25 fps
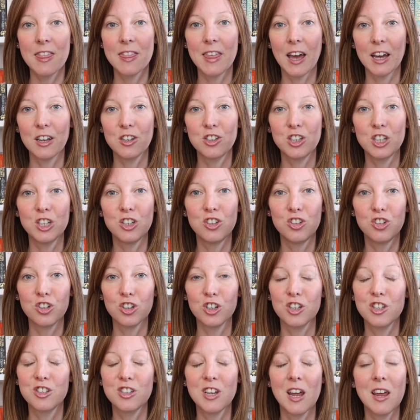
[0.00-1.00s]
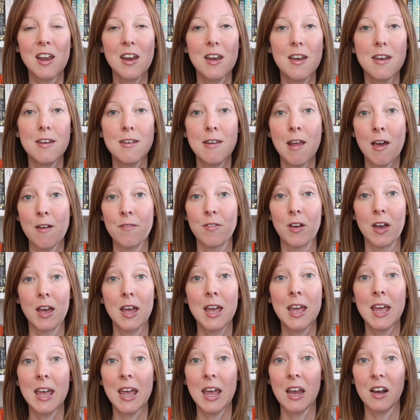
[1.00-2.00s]
that she just
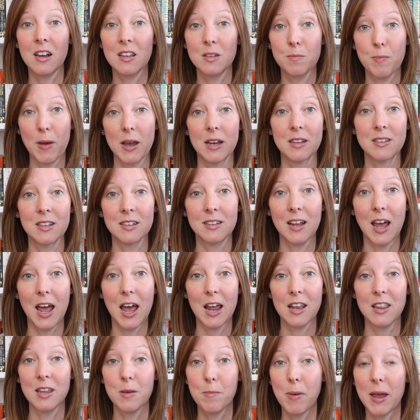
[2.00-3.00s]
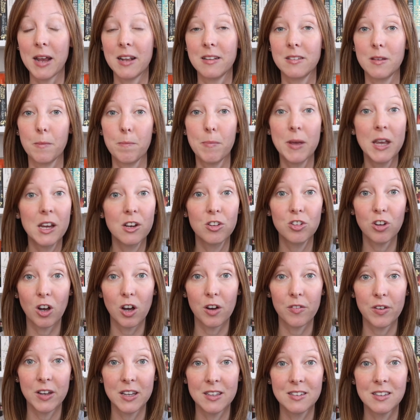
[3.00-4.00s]
never expected and it paints a picture
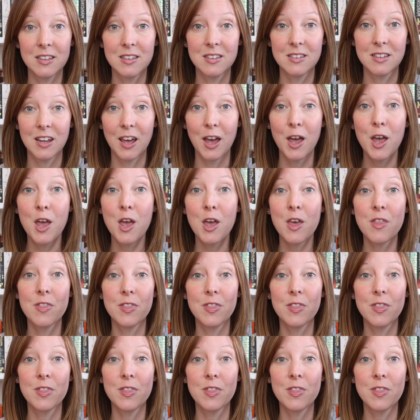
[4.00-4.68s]
of her sister